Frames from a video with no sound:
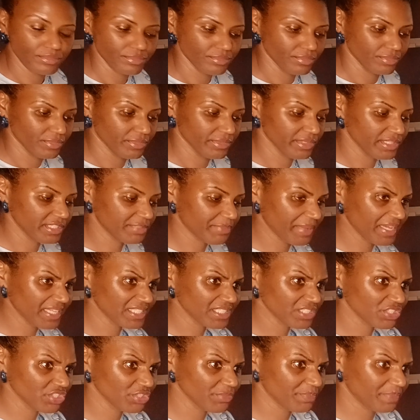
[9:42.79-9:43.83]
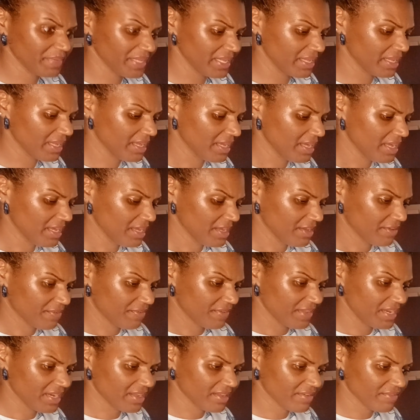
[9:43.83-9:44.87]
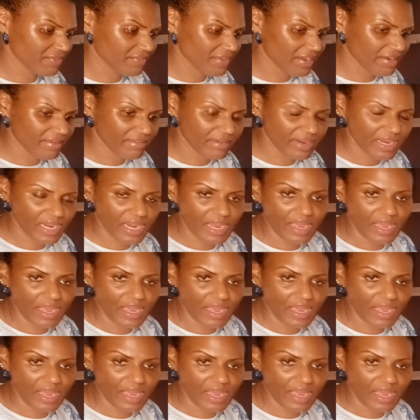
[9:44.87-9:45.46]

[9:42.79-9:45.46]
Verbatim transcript: This person could be feeling very,